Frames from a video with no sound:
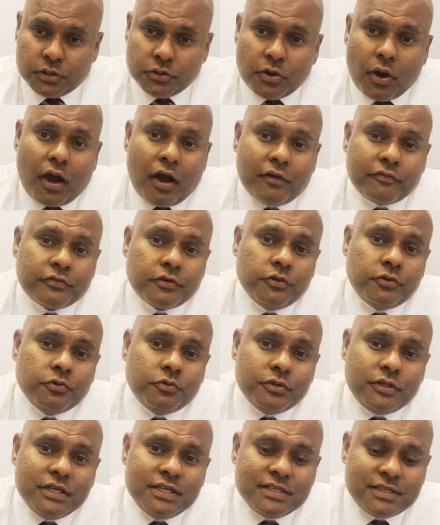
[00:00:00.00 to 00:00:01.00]
You have to do
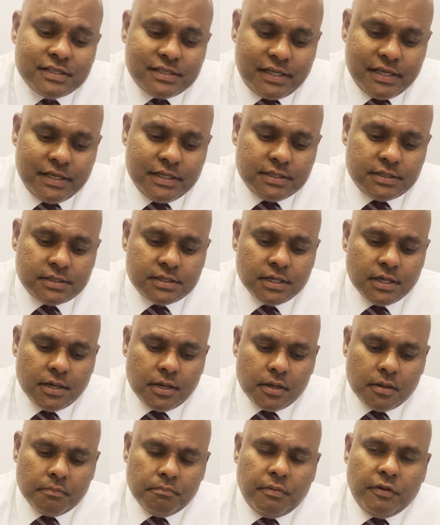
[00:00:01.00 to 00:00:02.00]
these things
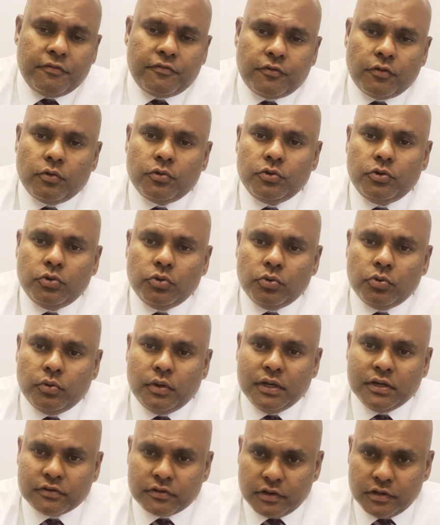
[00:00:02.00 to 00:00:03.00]
before you
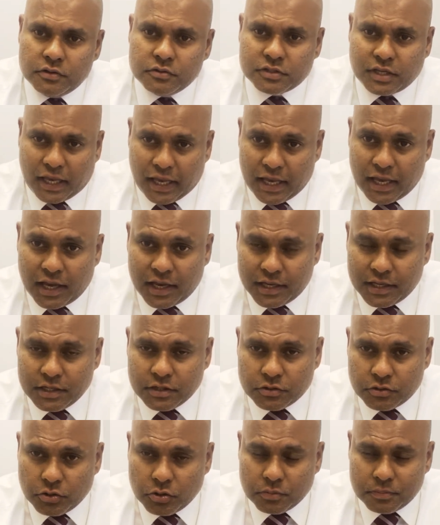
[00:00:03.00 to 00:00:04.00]
introduce AI
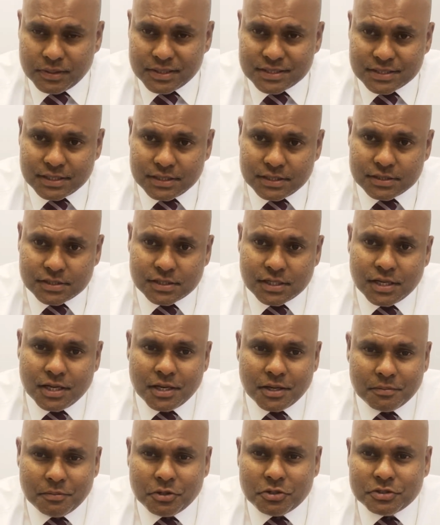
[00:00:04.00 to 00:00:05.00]
into your business,
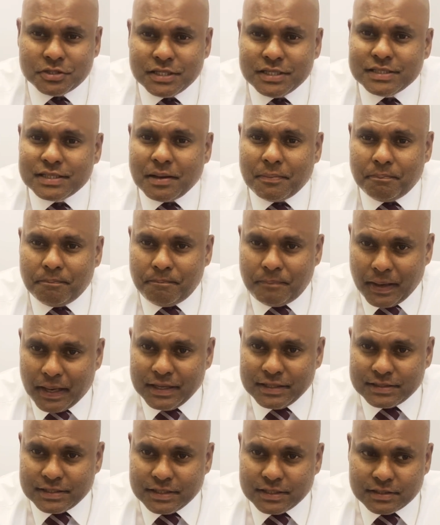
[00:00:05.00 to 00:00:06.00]
because these are
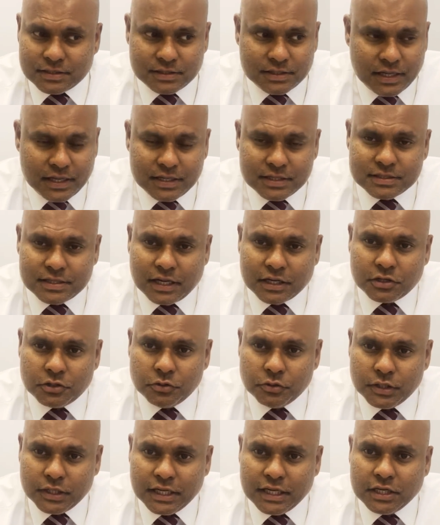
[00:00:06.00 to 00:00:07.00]
basic things that you
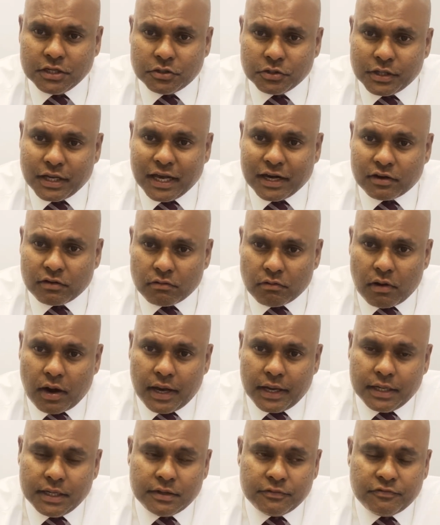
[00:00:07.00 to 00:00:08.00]
need to get
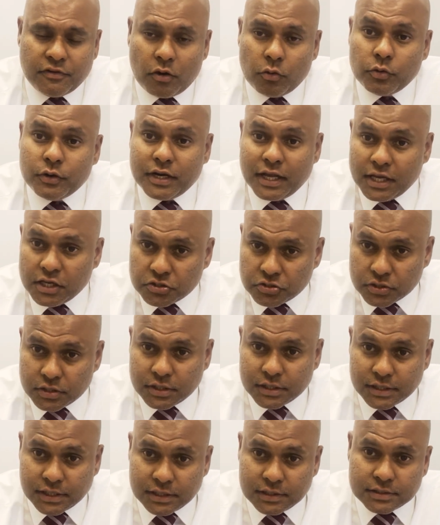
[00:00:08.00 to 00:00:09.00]
right,
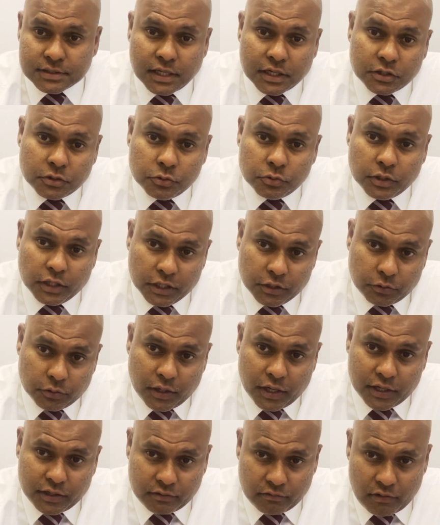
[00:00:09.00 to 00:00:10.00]
foundational things that you need to
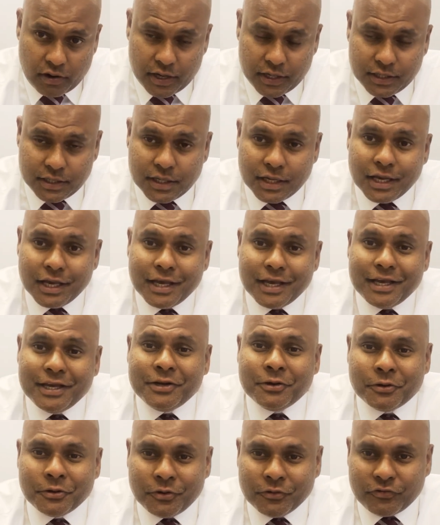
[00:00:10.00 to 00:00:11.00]
get right
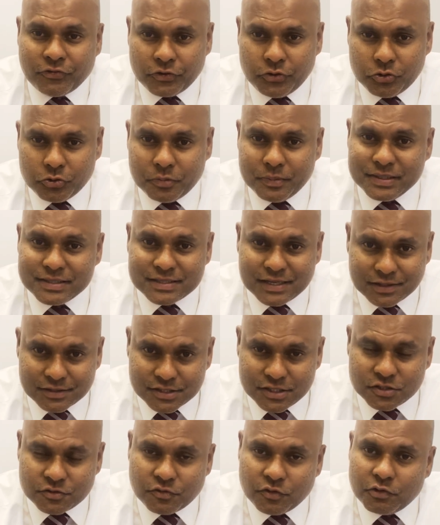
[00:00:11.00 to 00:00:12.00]
in order for you to be
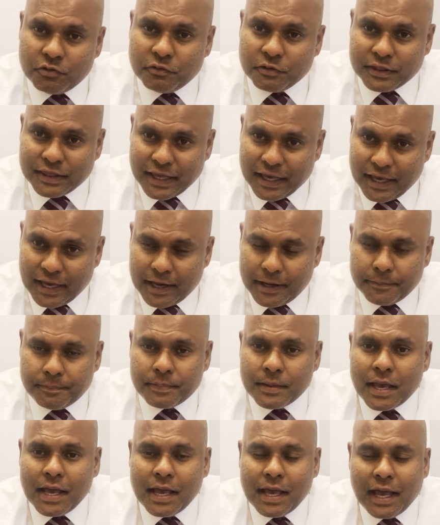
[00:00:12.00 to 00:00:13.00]
successful with AI.
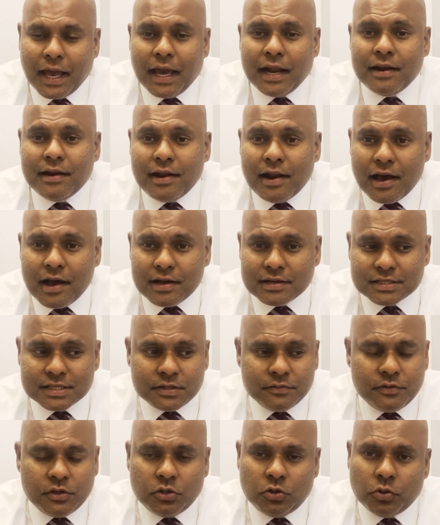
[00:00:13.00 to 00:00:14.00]
And
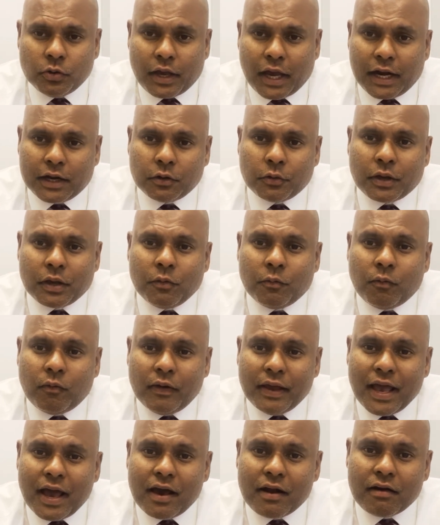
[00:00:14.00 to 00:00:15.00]
lastly, we look at, okay,
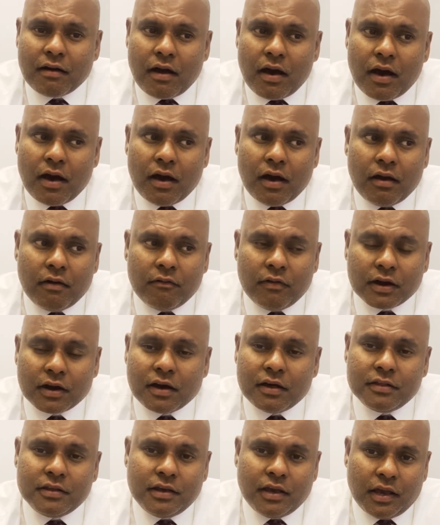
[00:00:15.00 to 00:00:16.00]
what
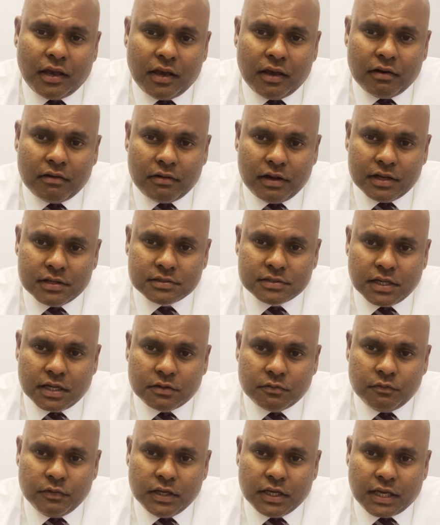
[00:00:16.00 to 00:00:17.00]
are the areas
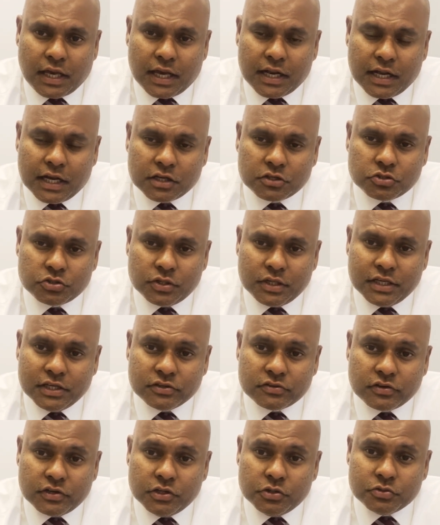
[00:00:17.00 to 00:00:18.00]
that we can actually
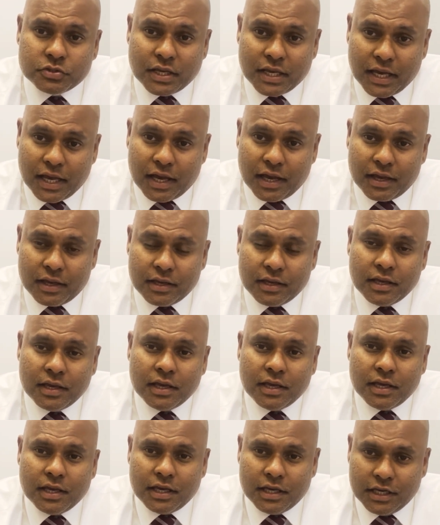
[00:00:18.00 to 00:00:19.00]
introduce AI
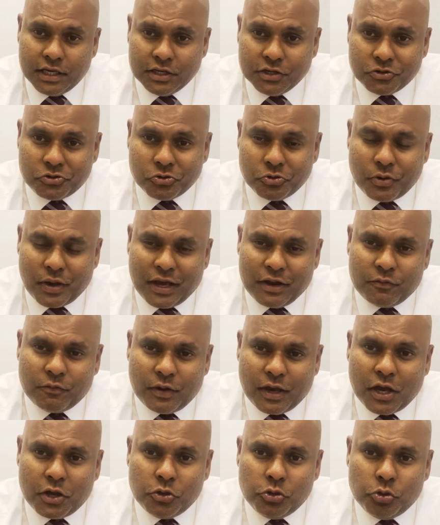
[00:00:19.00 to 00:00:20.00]
into, and
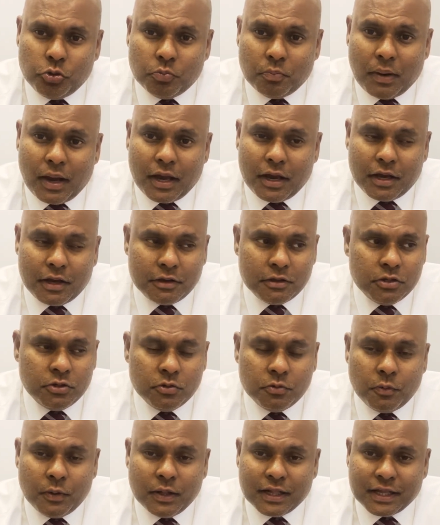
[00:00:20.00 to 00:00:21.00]
where you
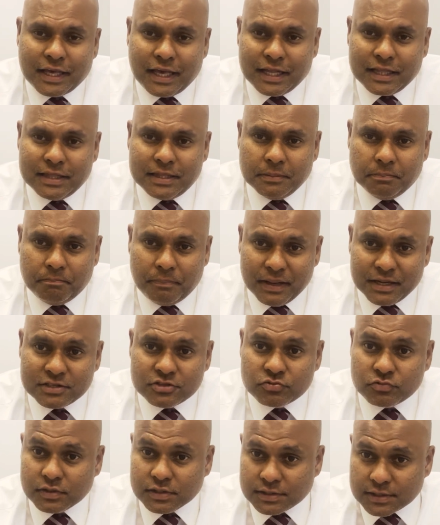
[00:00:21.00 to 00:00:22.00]
will get the
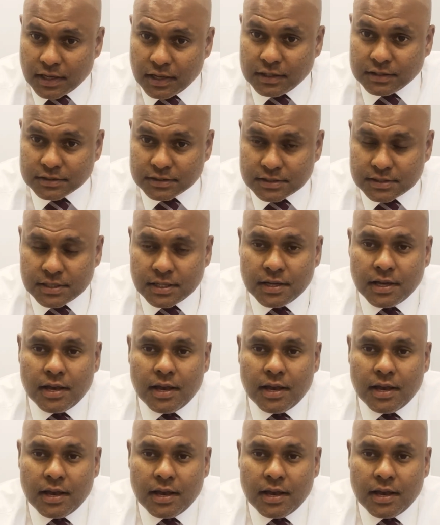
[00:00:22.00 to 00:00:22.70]
best results